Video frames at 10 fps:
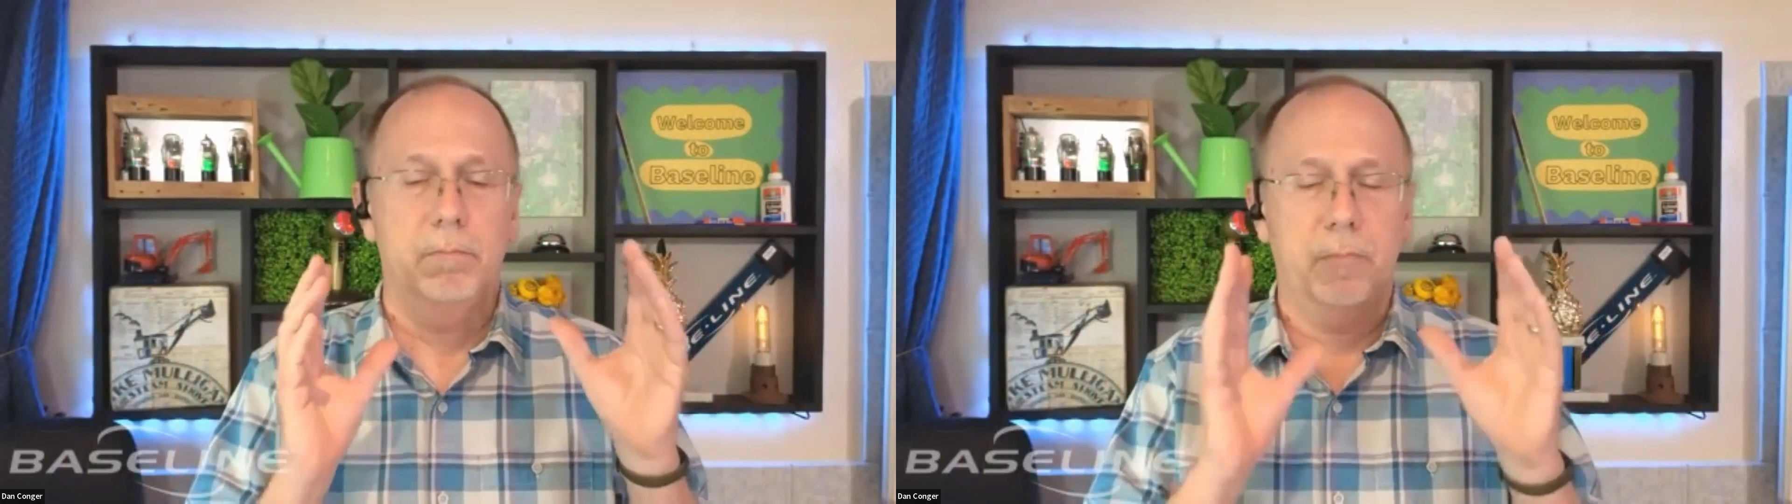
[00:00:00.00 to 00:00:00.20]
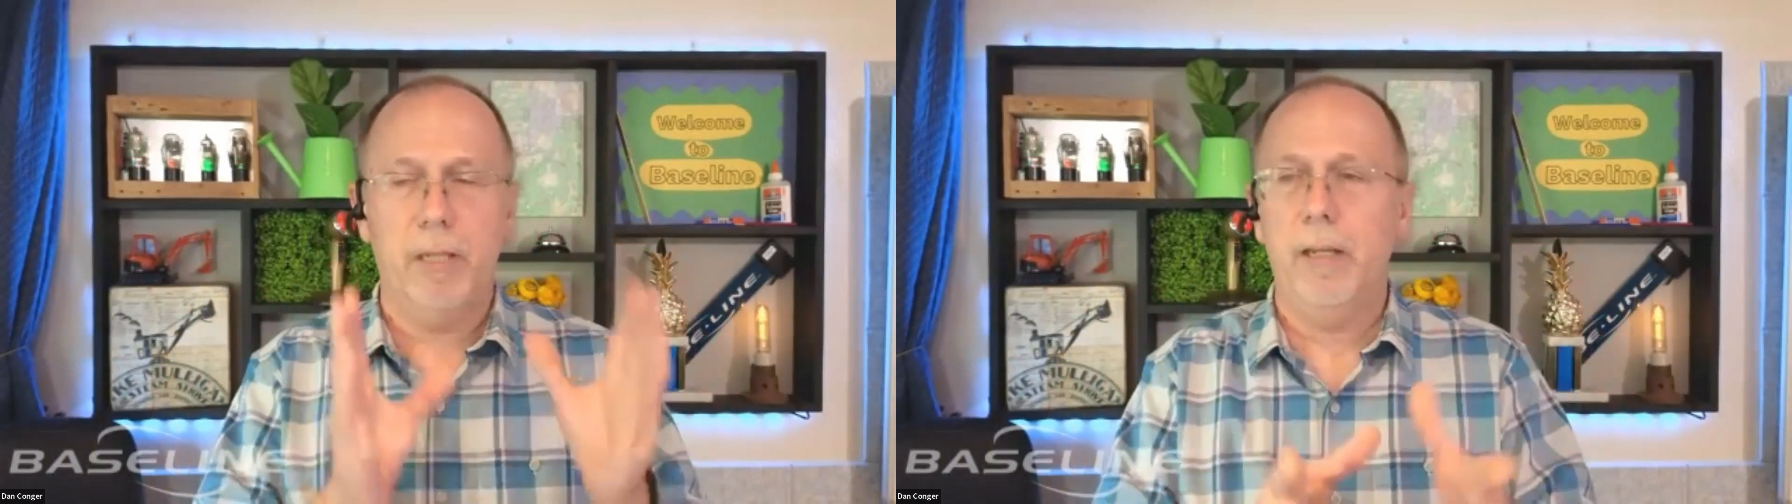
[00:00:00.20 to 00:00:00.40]

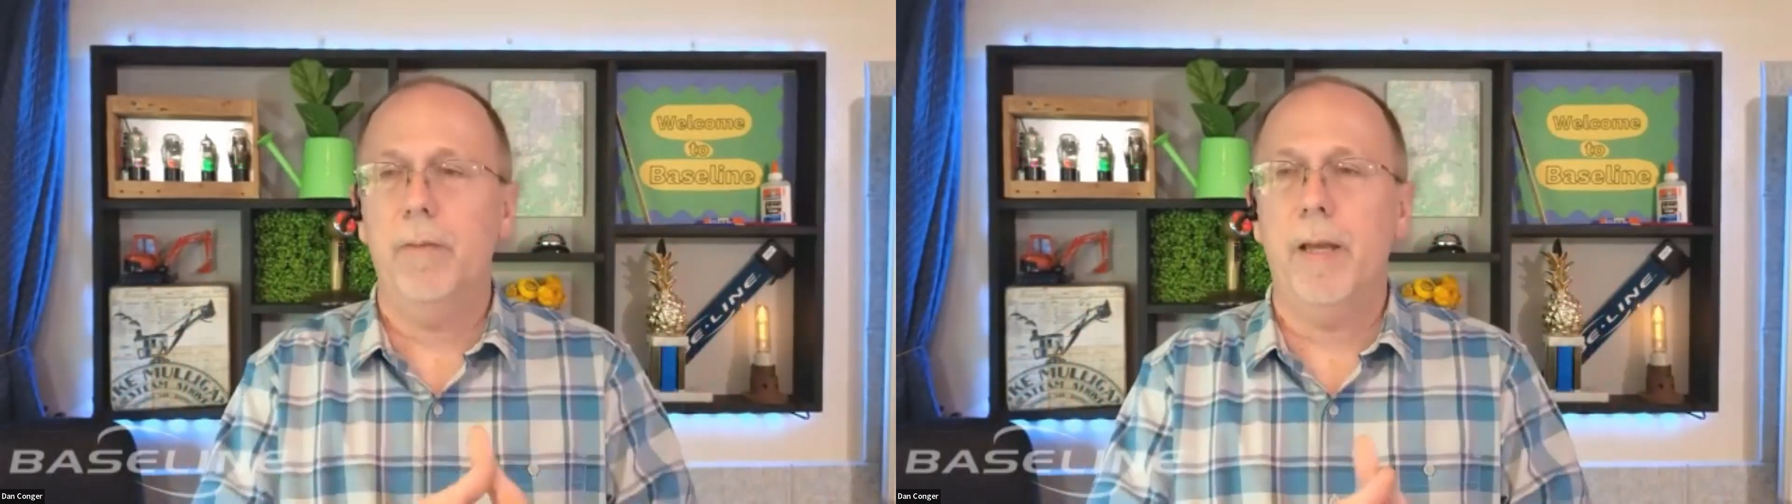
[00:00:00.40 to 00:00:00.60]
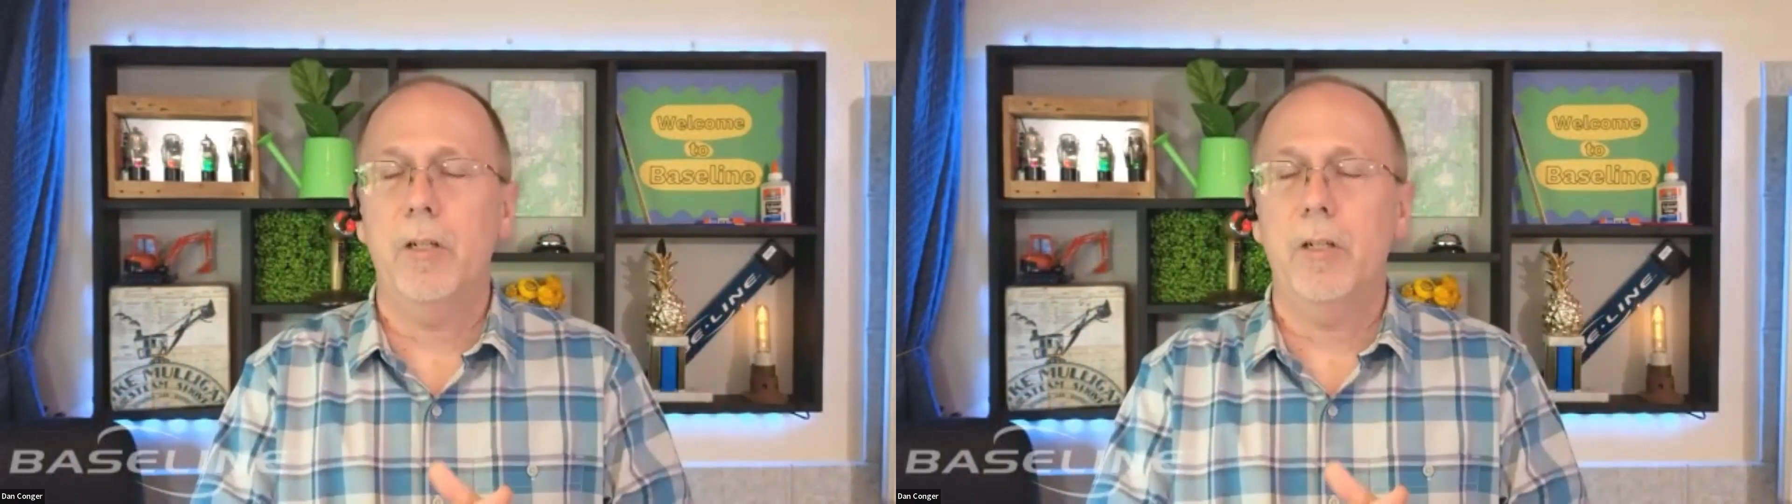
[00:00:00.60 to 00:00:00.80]
take
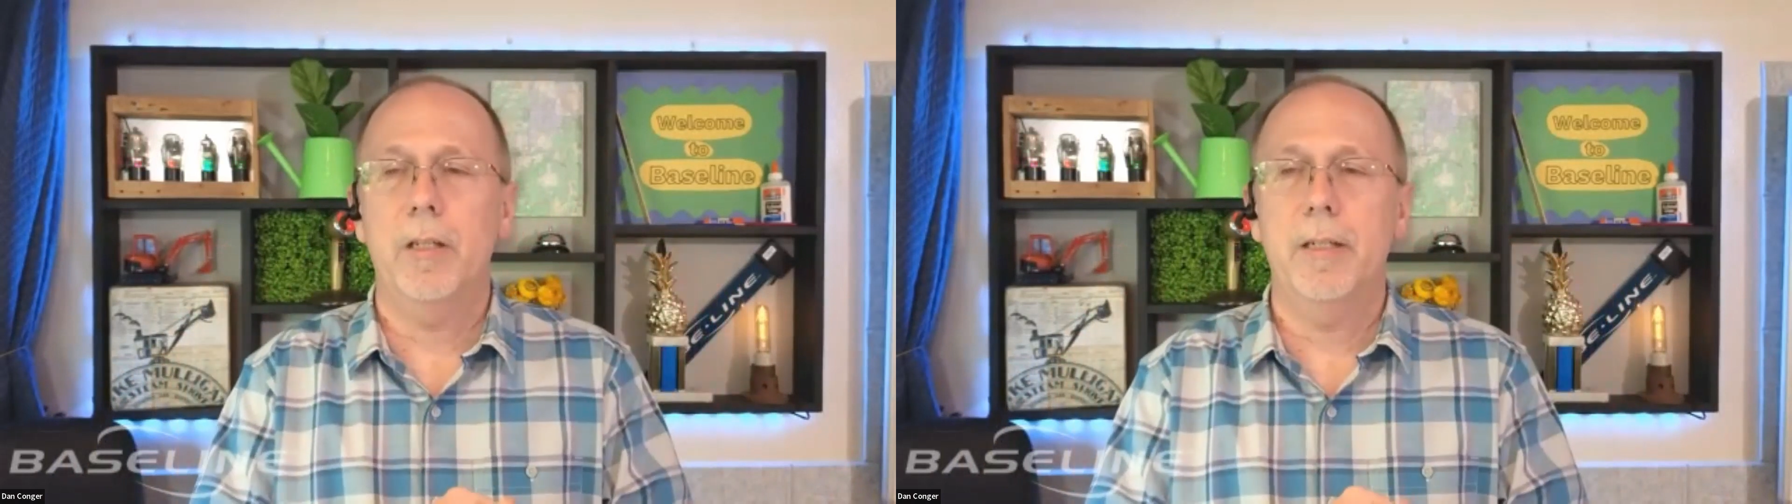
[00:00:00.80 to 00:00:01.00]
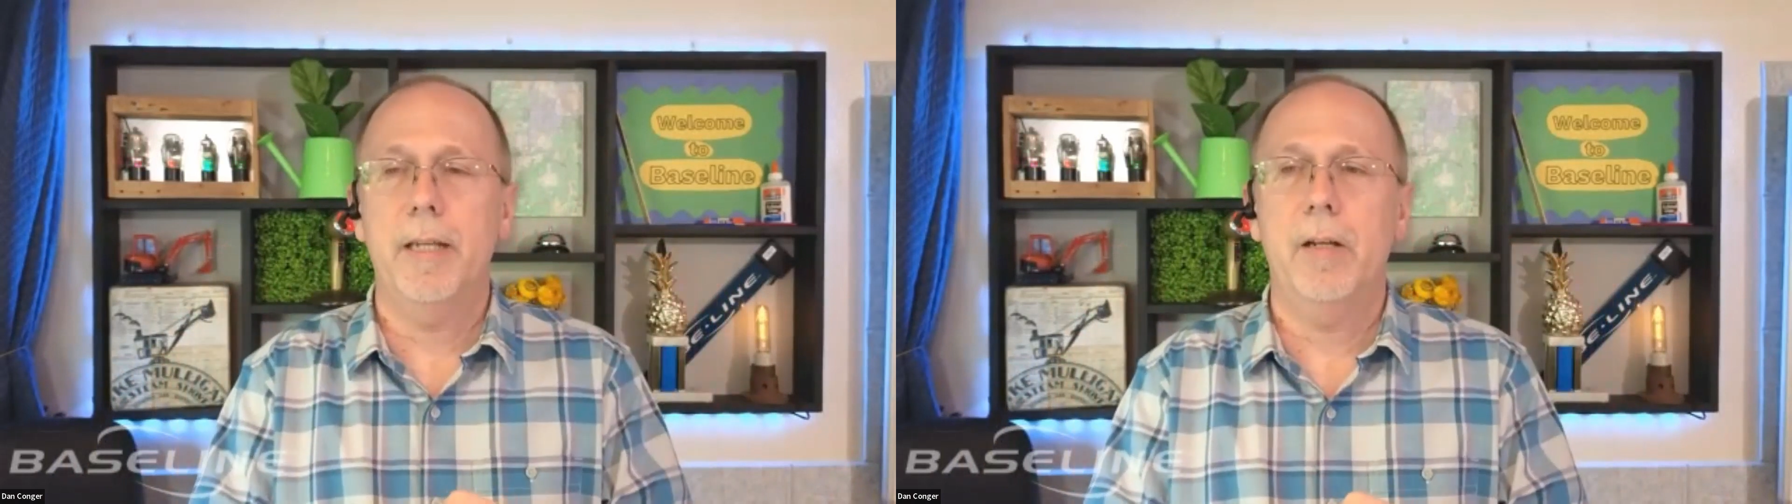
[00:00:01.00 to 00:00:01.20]
advantage of
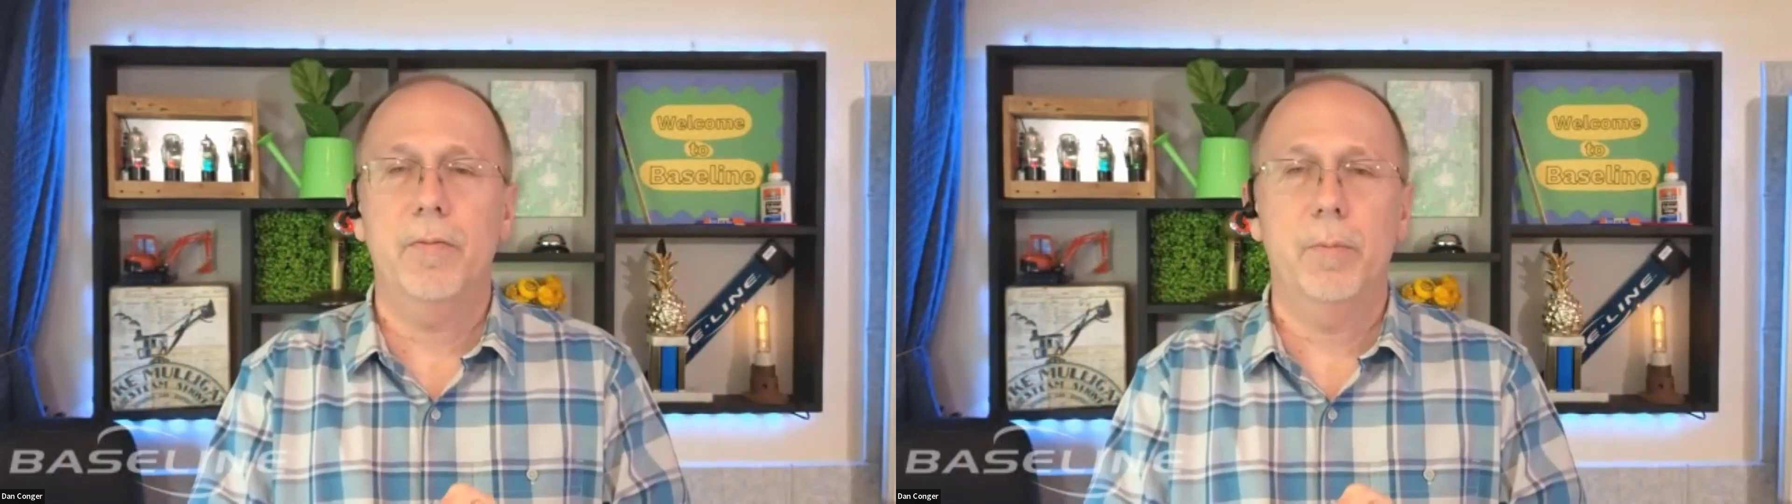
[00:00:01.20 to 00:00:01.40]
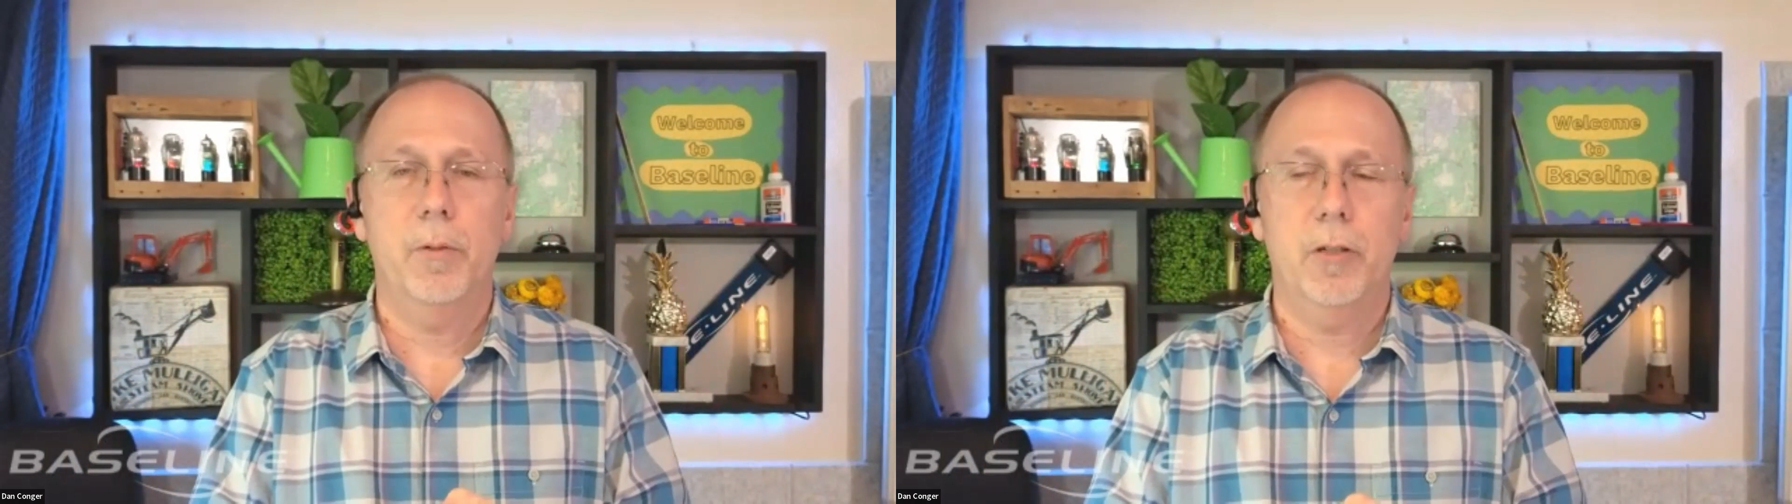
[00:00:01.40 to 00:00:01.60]
the data
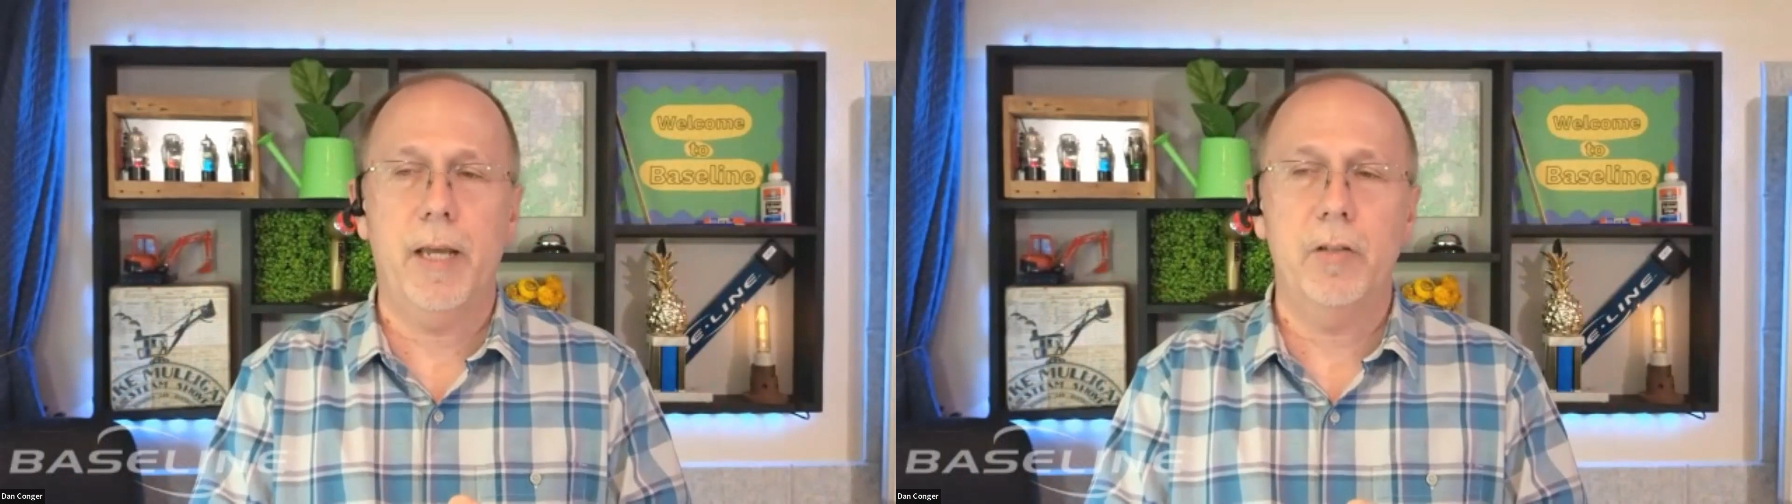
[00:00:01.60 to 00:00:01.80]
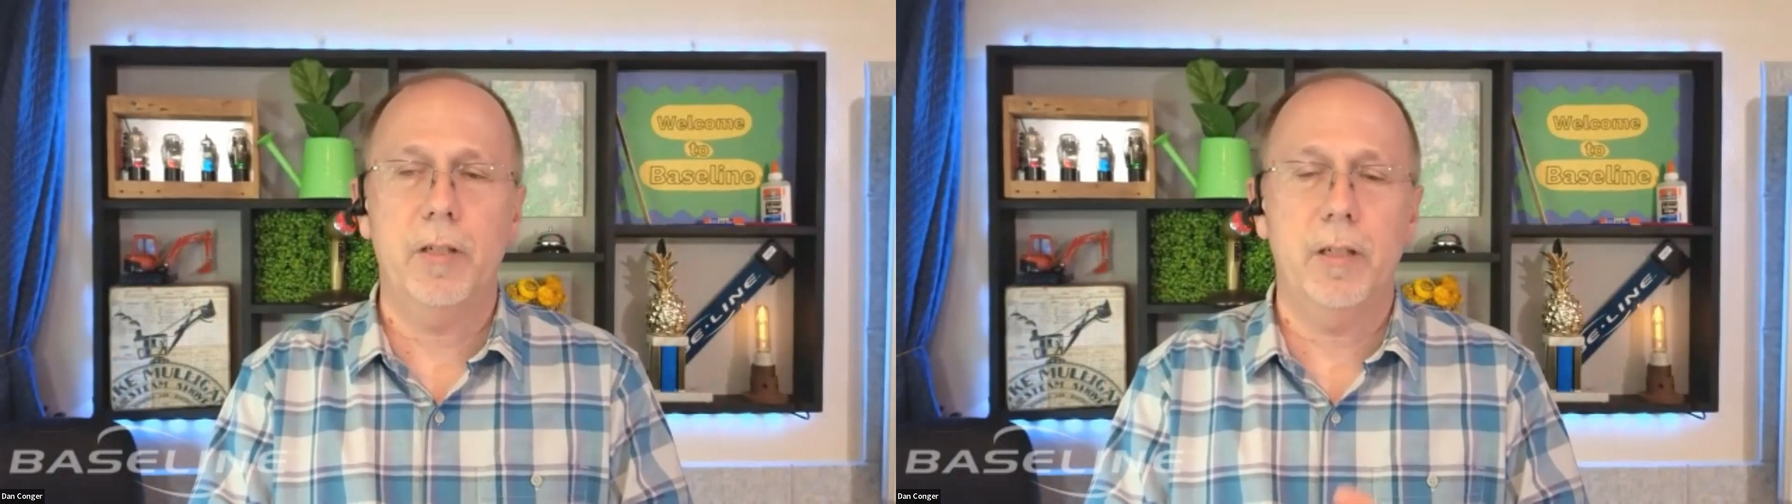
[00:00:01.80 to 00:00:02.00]
from your
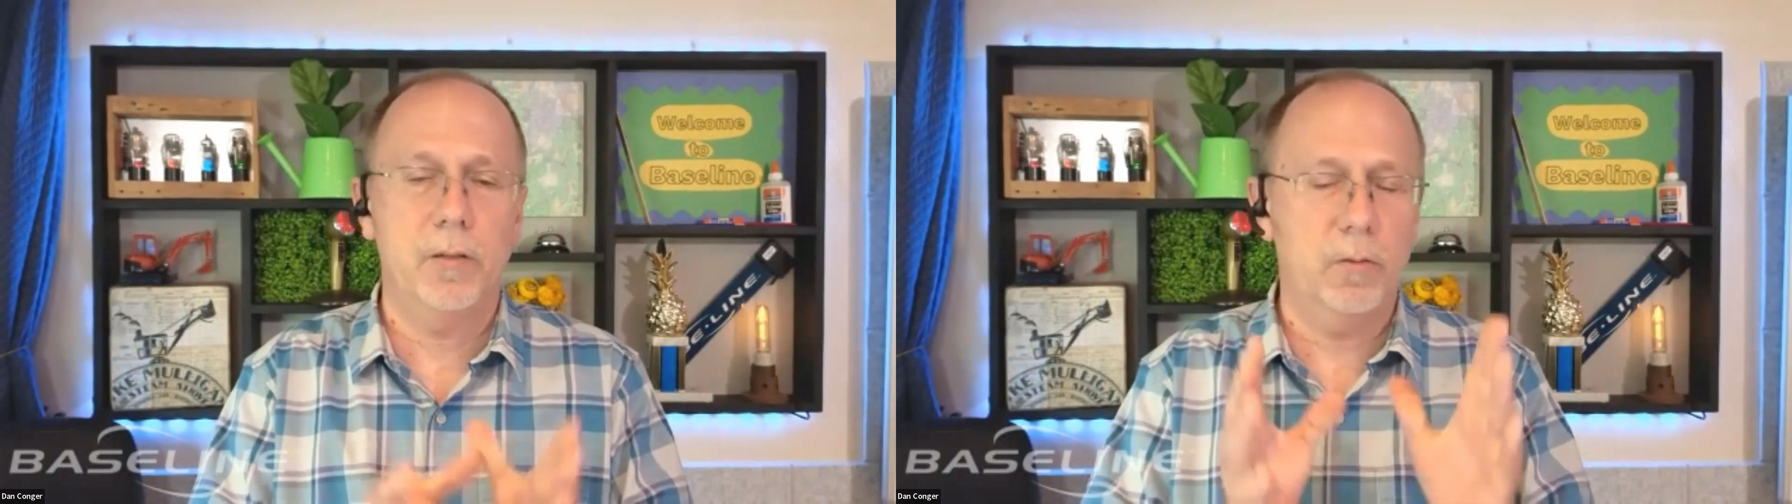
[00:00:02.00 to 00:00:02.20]
testing.